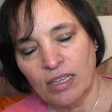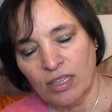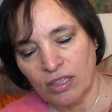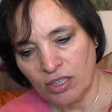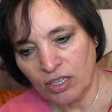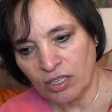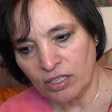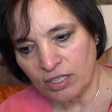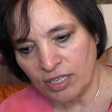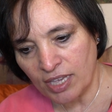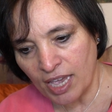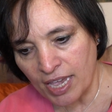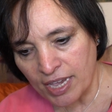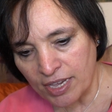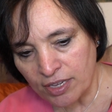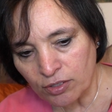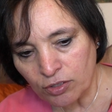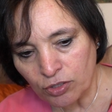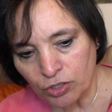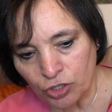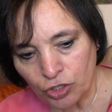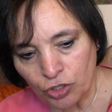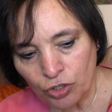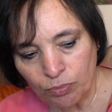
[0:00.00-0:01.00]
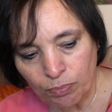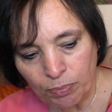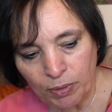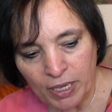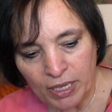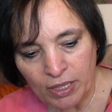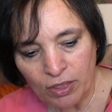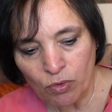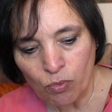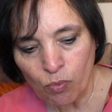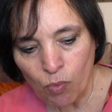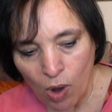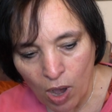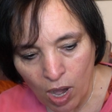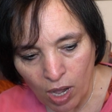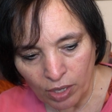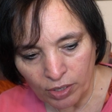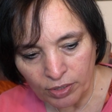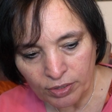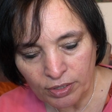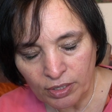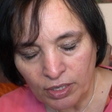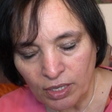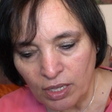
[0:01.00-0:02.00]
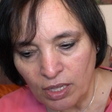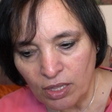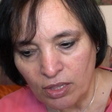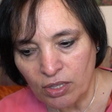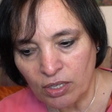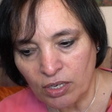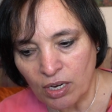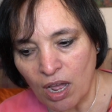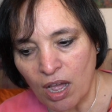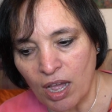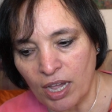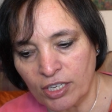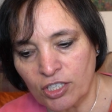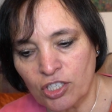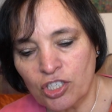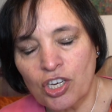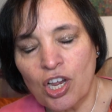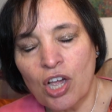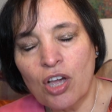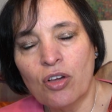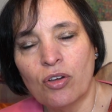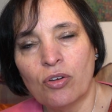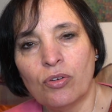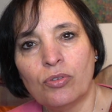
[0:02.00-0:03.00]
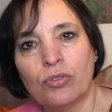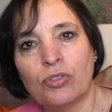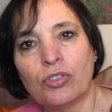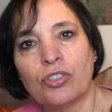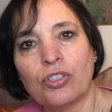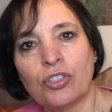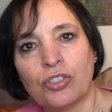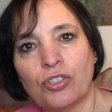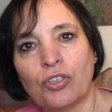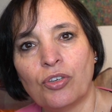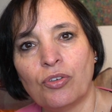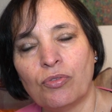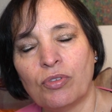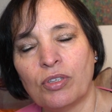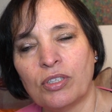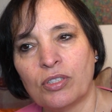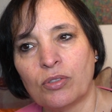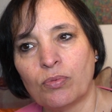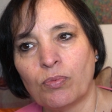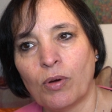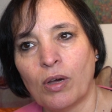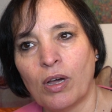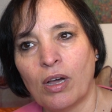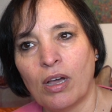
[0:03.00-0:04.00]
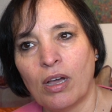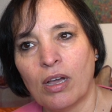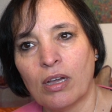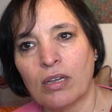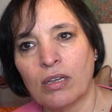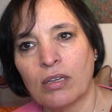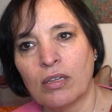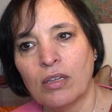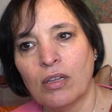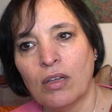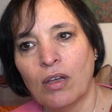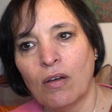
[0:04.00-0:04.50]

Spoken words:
that Gail should be the one that I chose to do this work